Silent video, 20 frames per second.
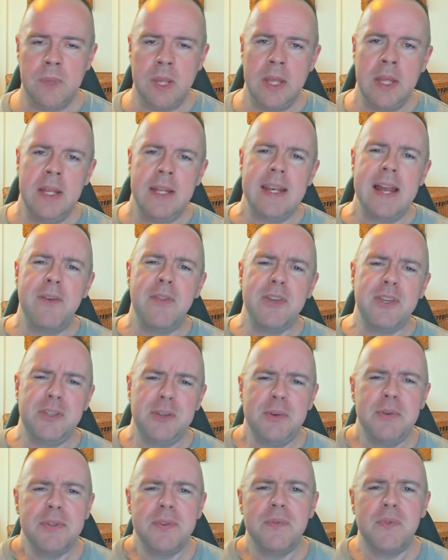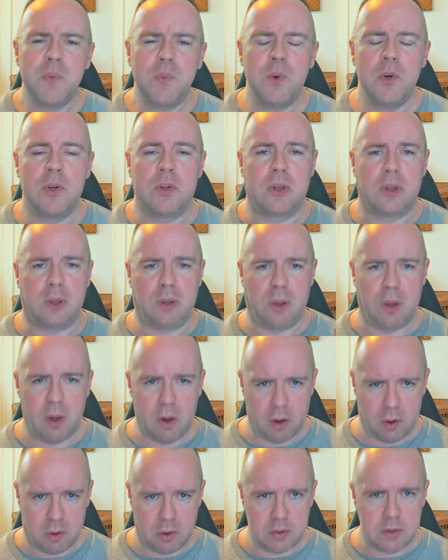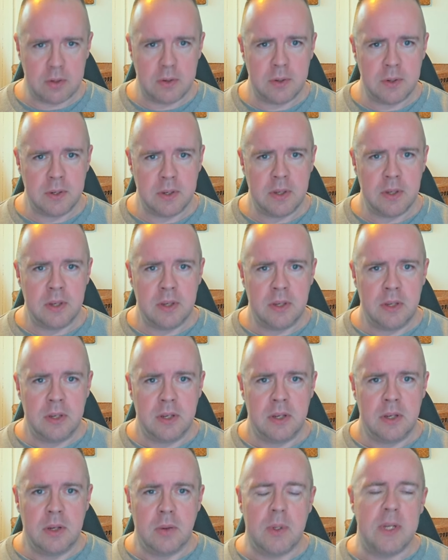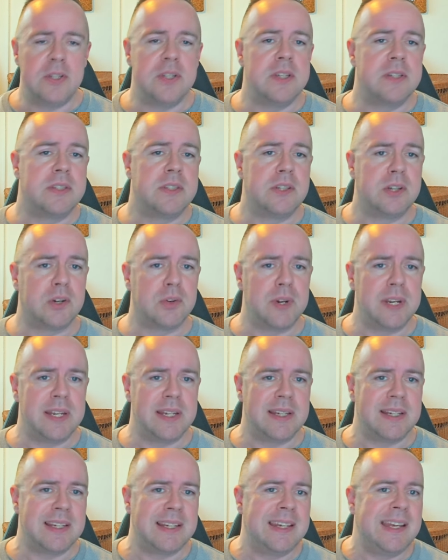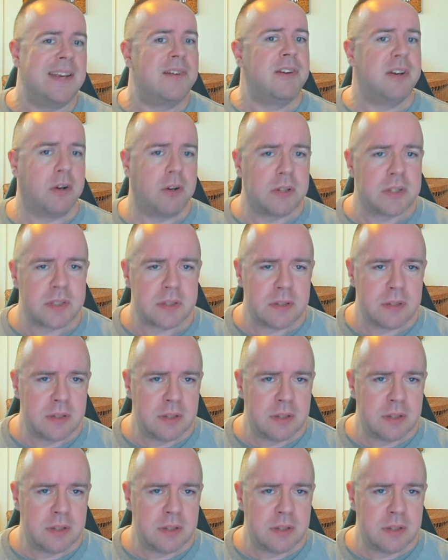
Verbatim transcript: Now, the use of the word Lord, which is the Greek kyrios,